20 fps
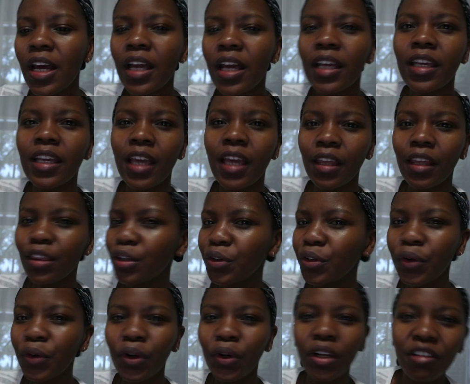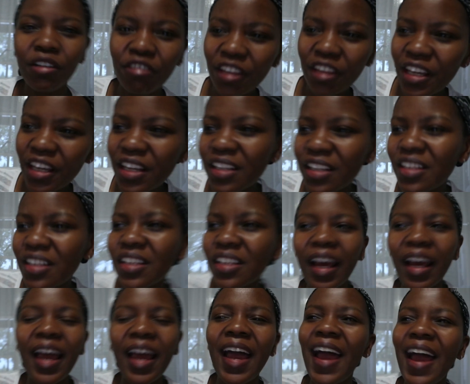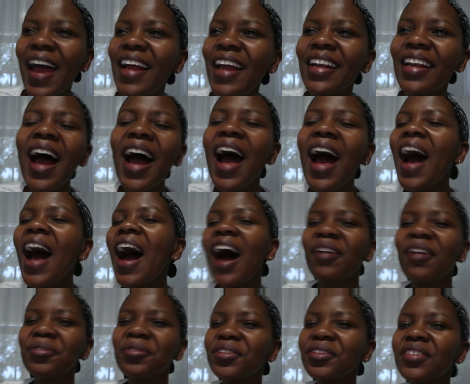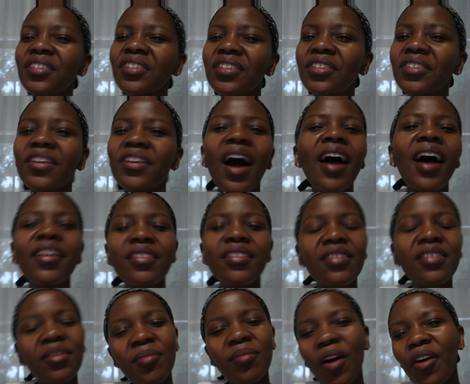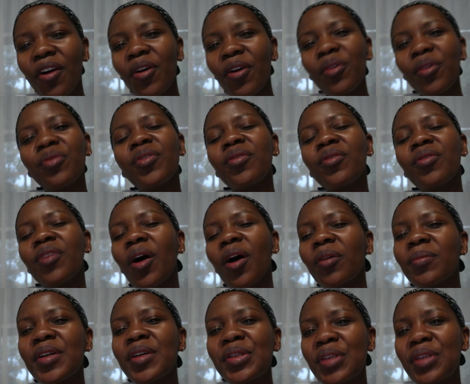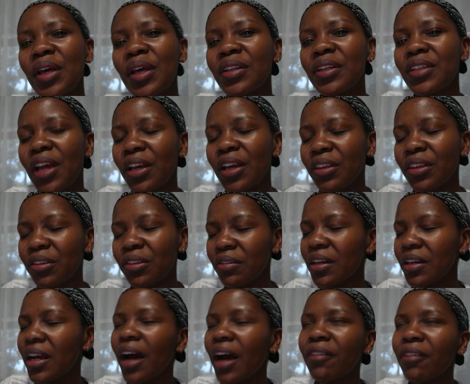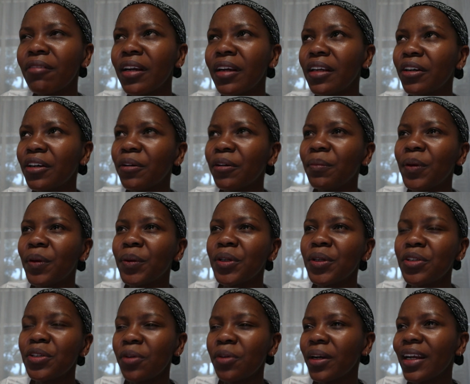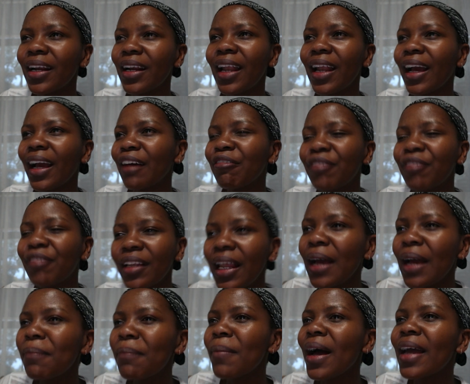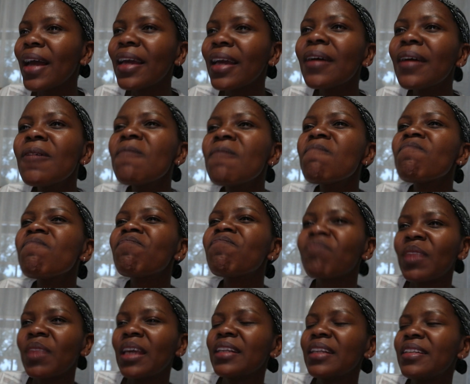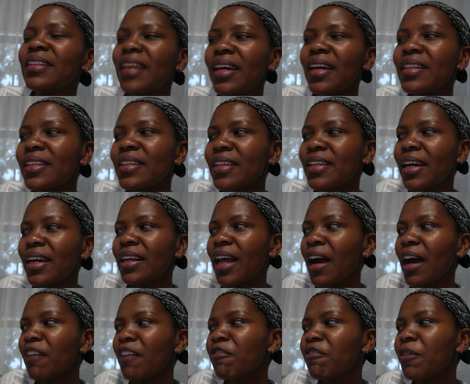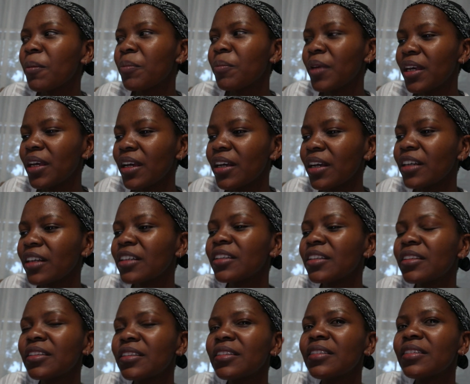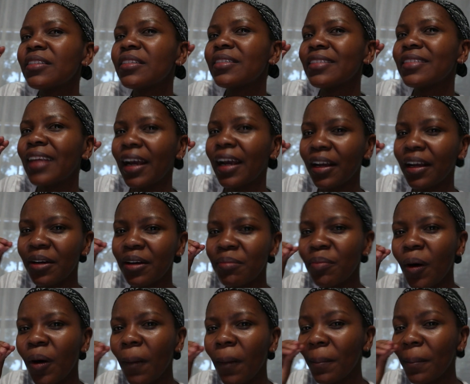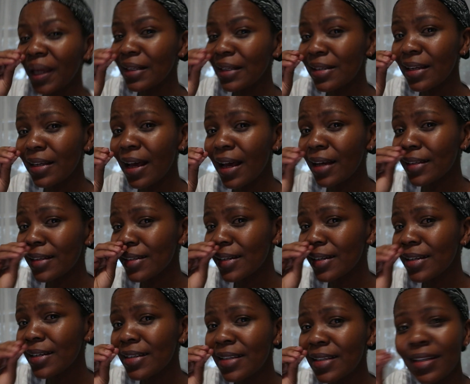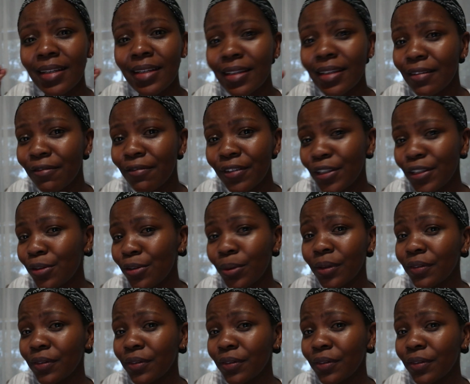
get through all of this, and I will see you guys tomorrow for Vlogmas day three. I really hope you enjoyed it. Like, I feel like my day-to-day life being like compartmentalized into individual